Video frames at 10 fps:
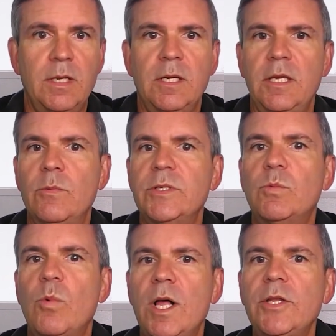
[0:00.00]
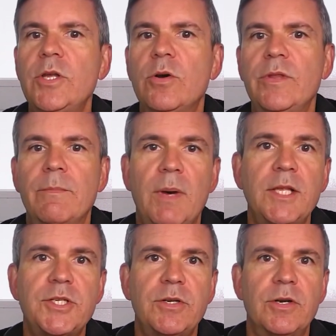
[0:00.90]
it was well known that
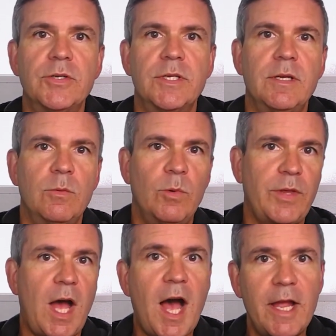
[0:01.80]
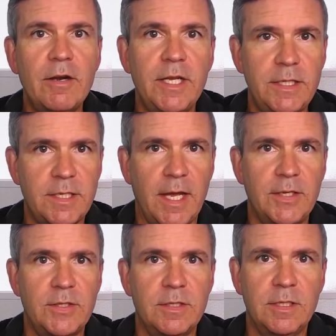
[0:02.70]
monsters with a higher hit
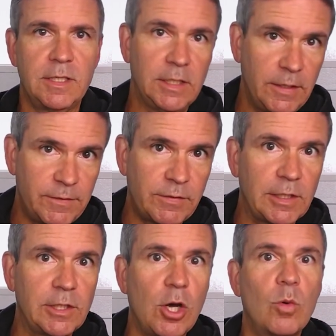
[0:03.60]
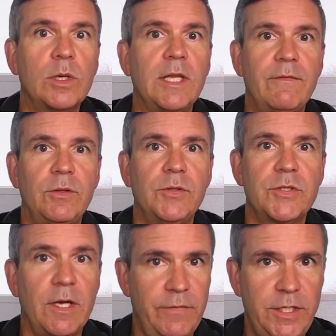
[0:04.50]
dice lived at the lower
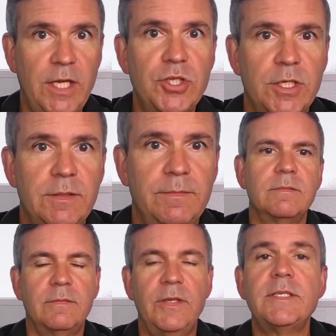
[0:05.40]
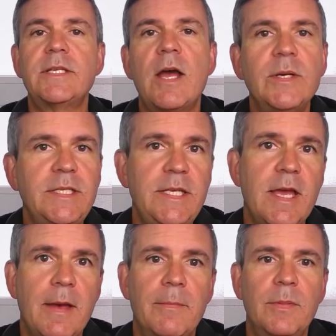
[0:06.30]
levels of the dungeon. This is how a
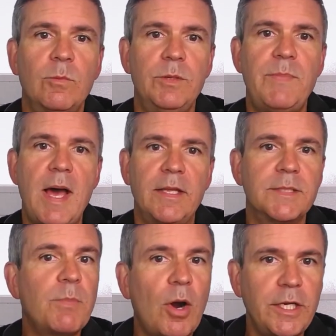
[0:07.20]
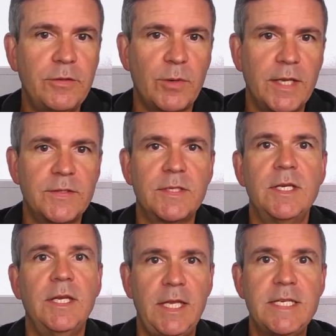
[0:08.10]
DM would balance party threats
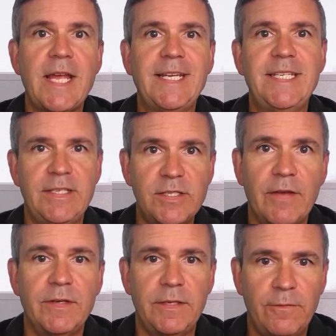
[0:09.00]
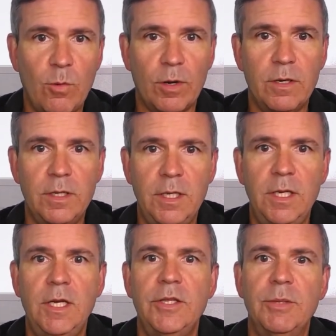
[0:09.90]
in 1974.
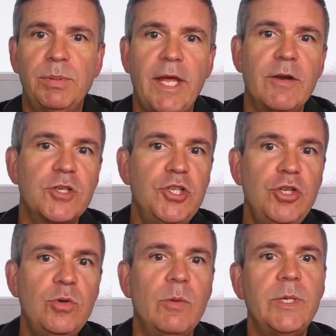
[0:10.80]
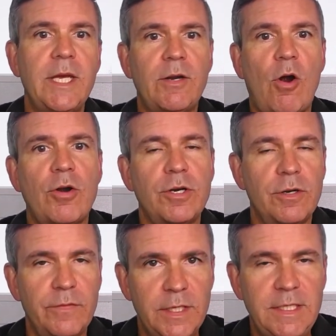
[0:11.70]
The players knew it would get
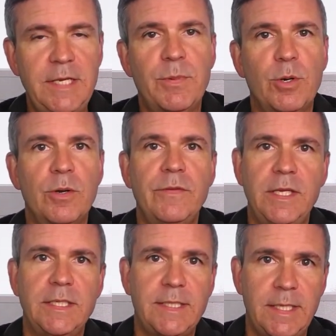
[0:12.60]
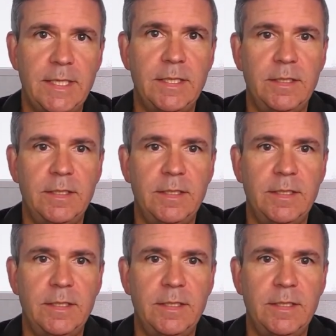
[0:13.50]
harder the deeper they descended.